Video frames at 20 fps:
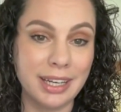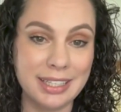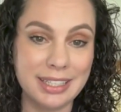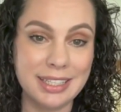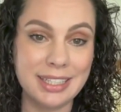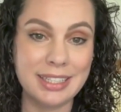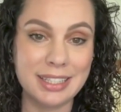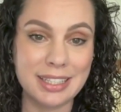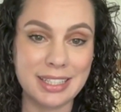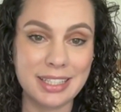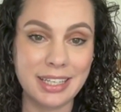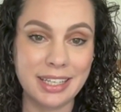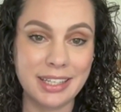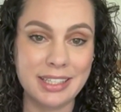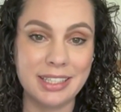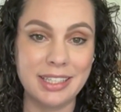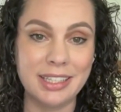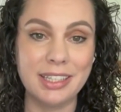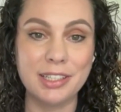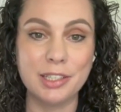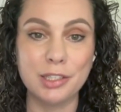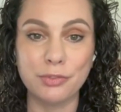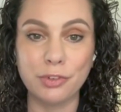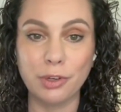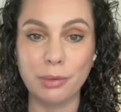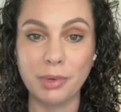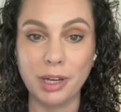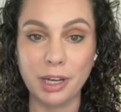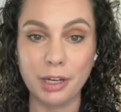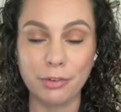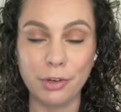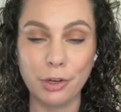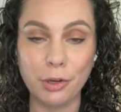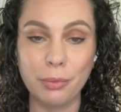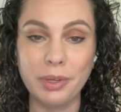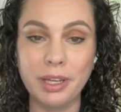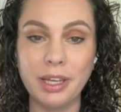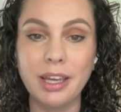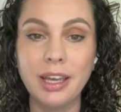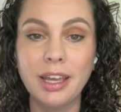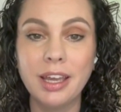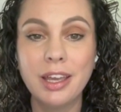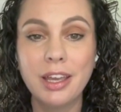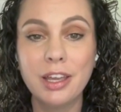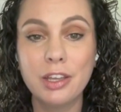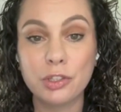1960s from Nairobi.